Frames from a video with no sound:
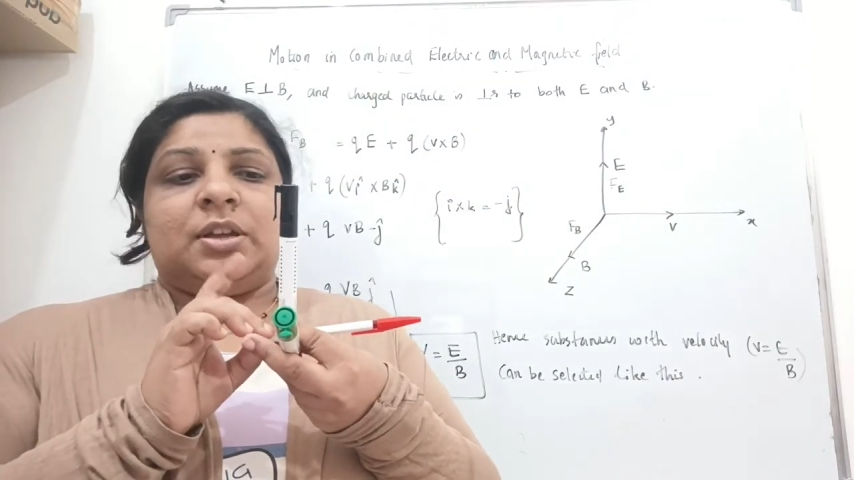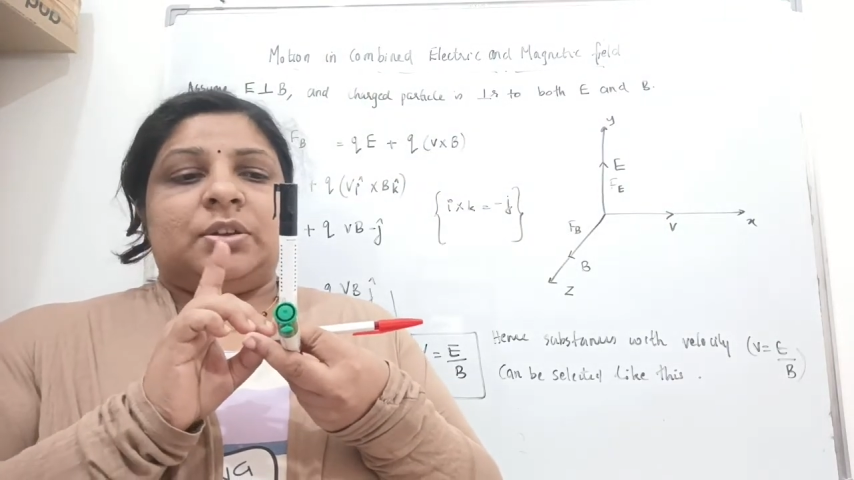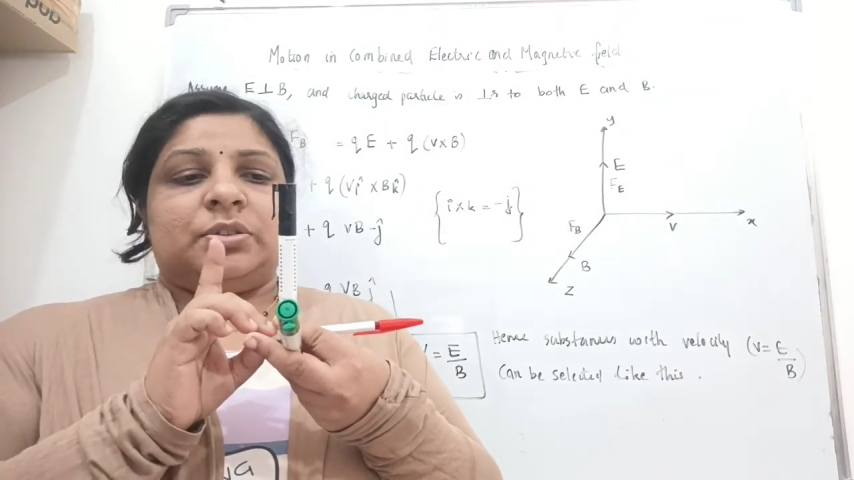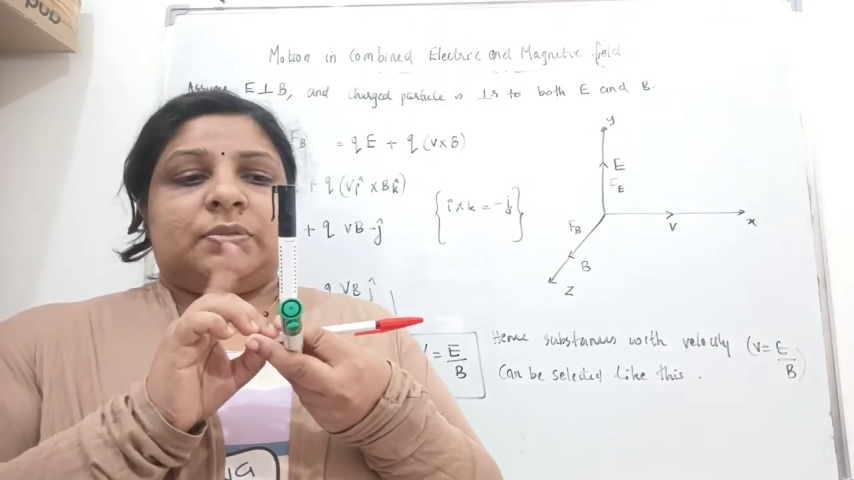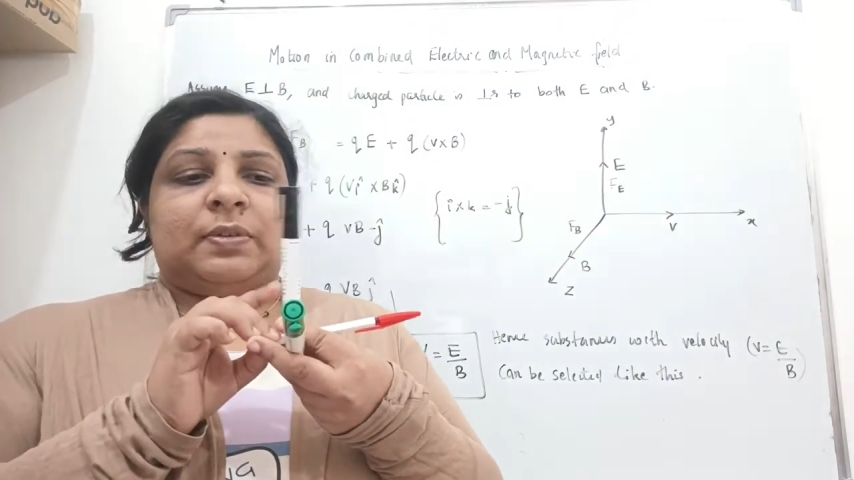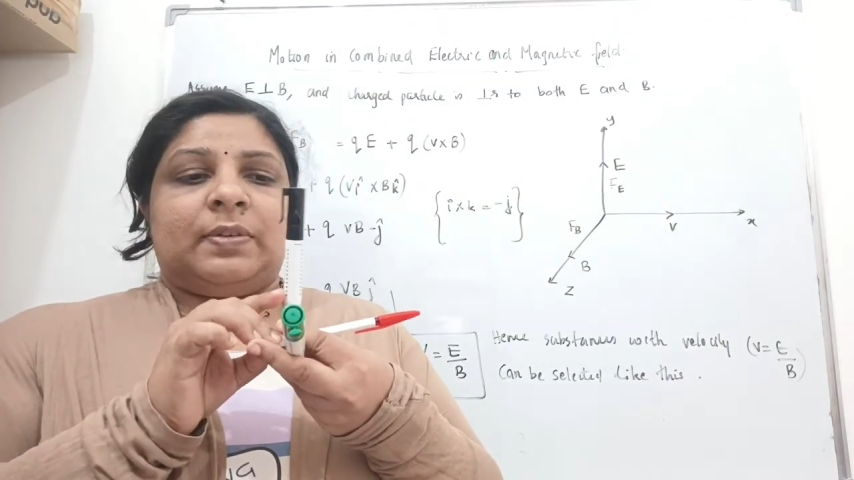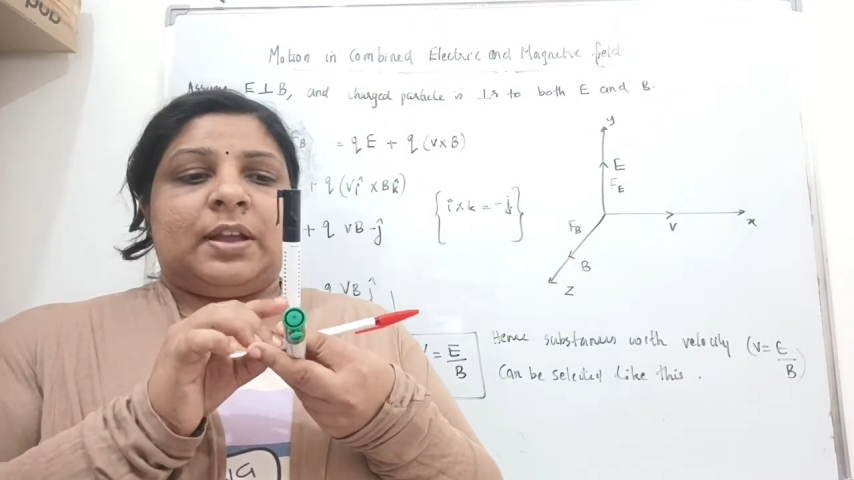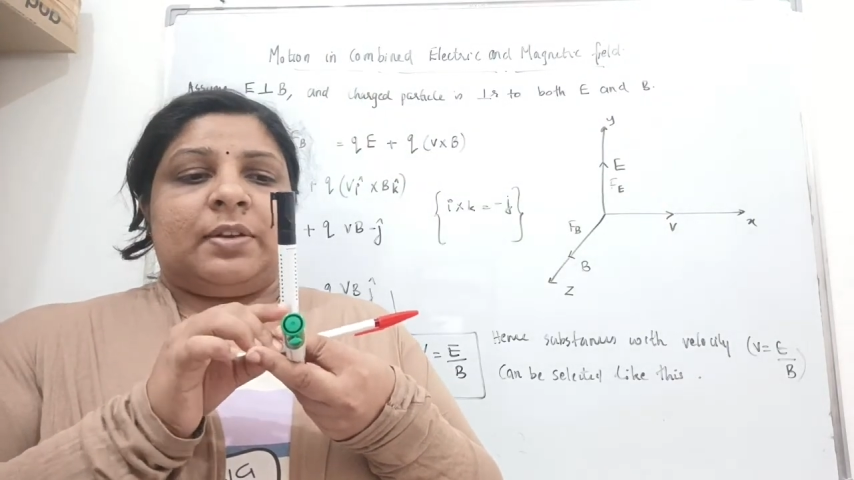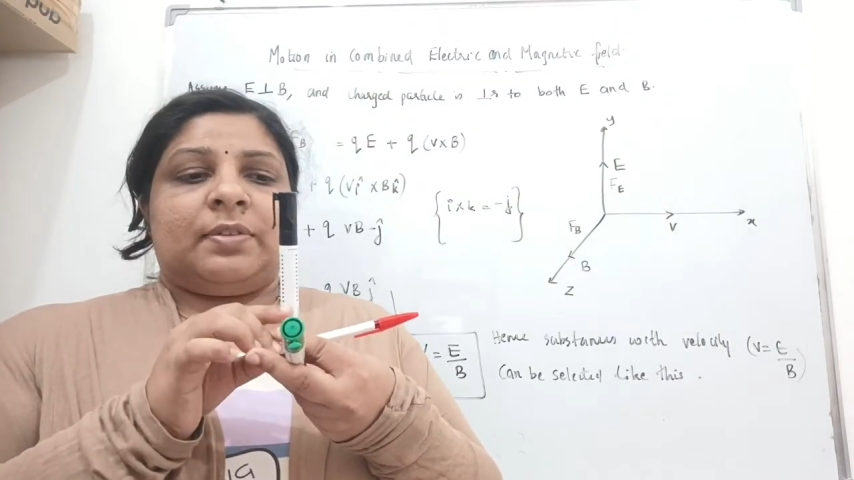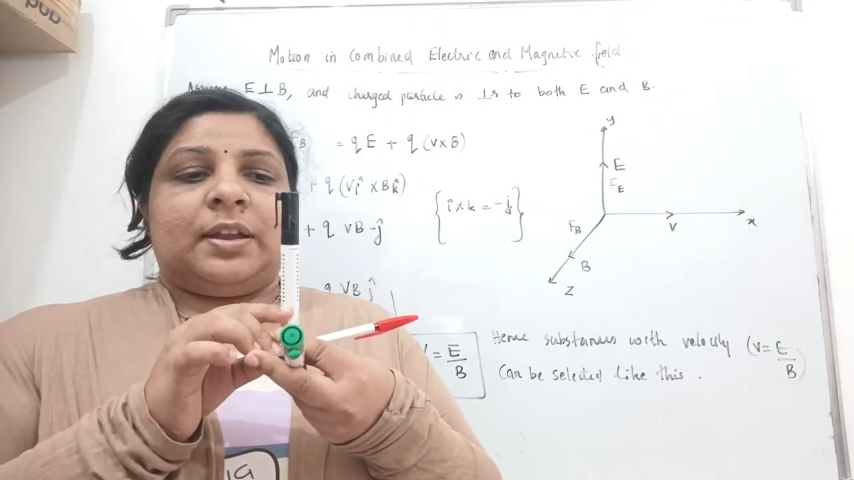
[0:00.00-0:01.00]
So we will
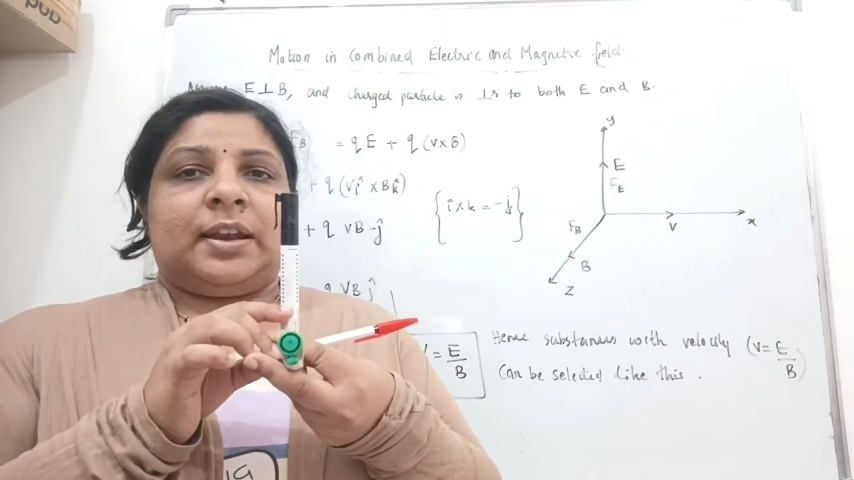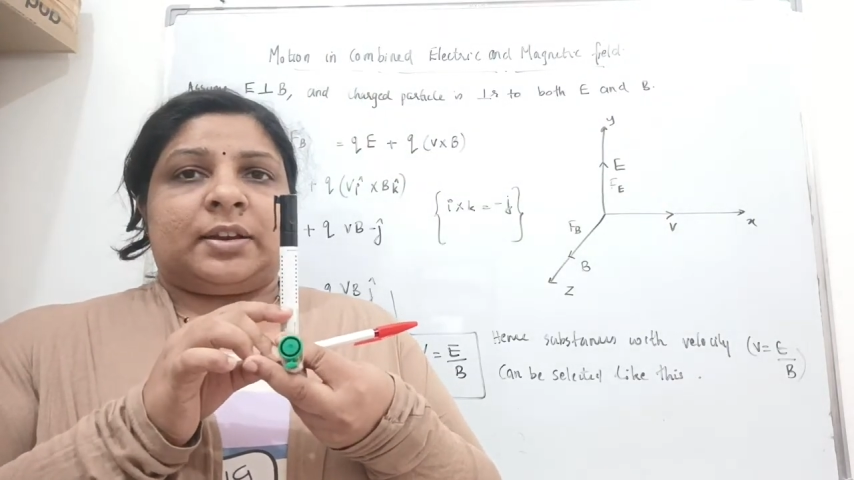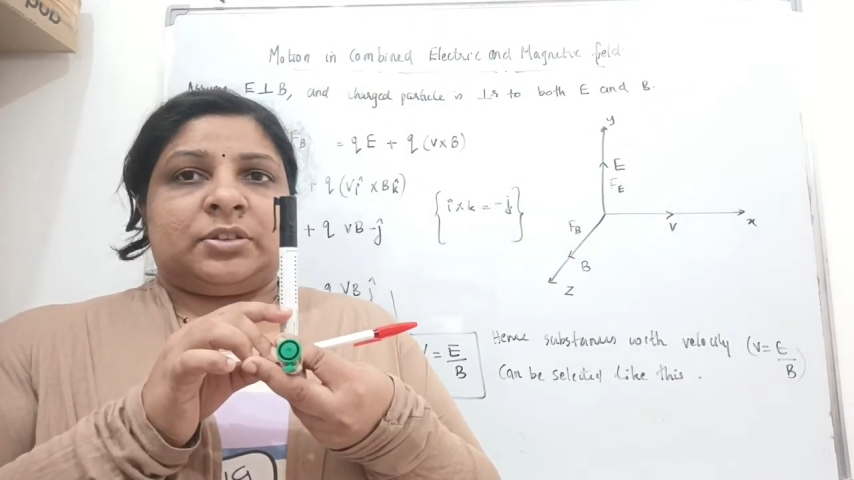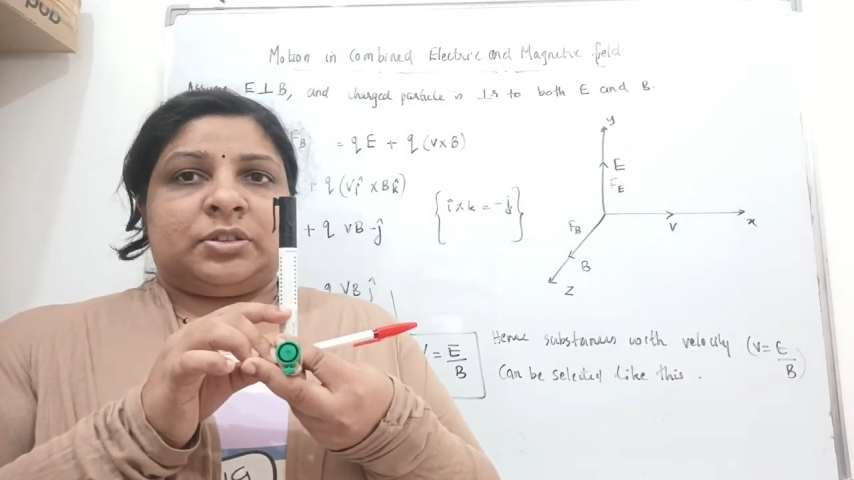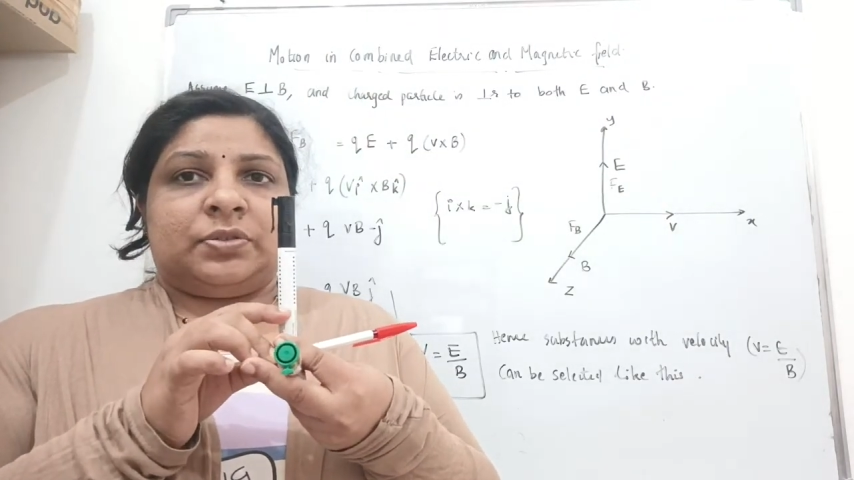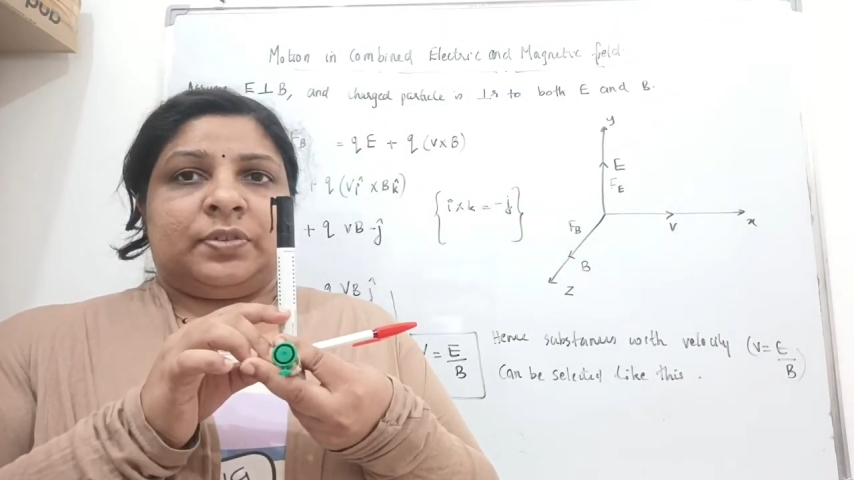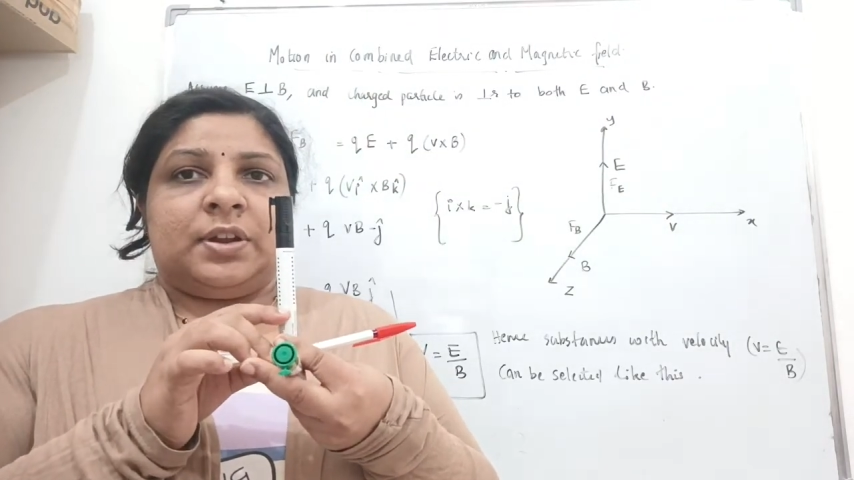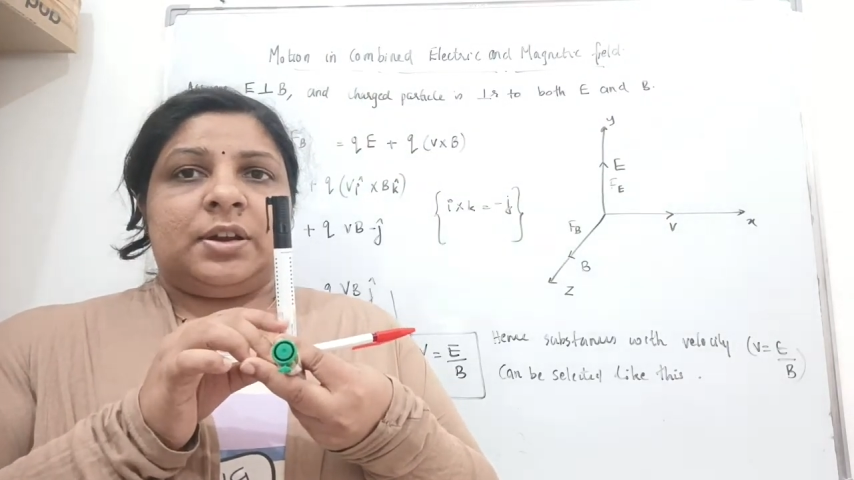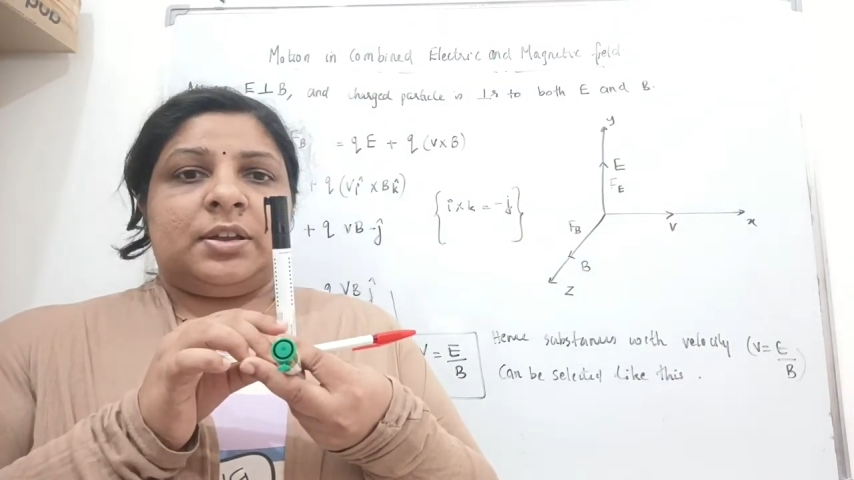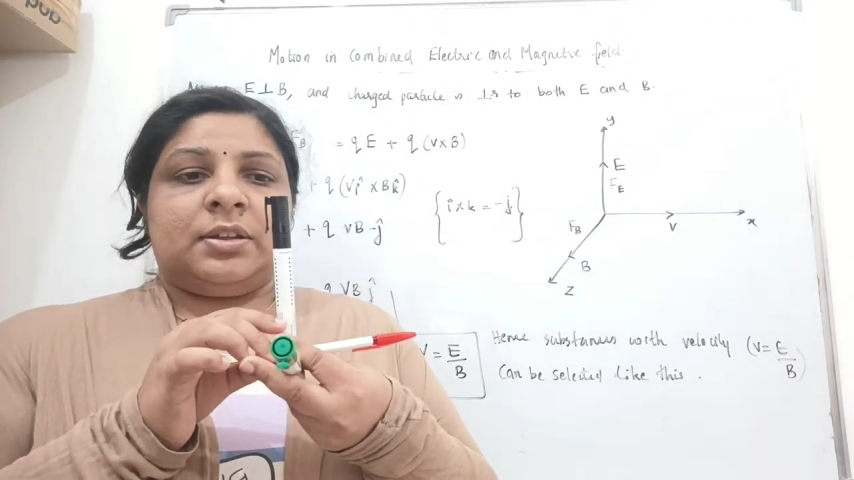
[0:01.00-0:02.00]
have electric
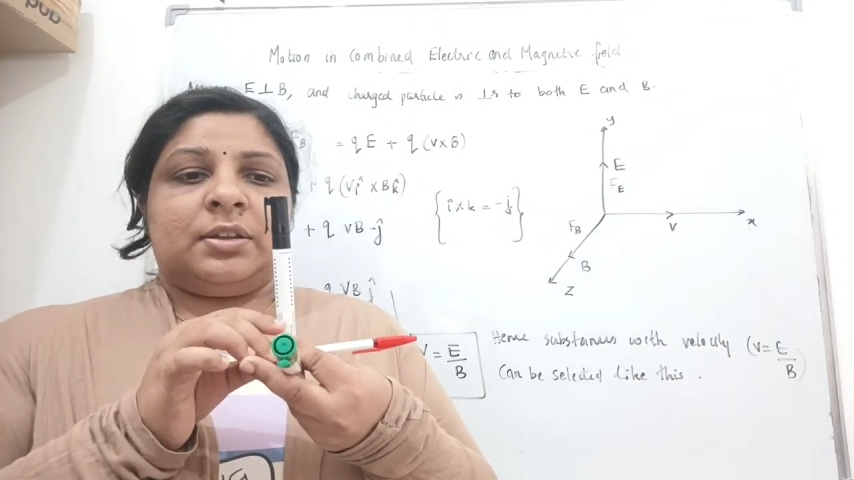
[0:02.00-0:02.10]
field,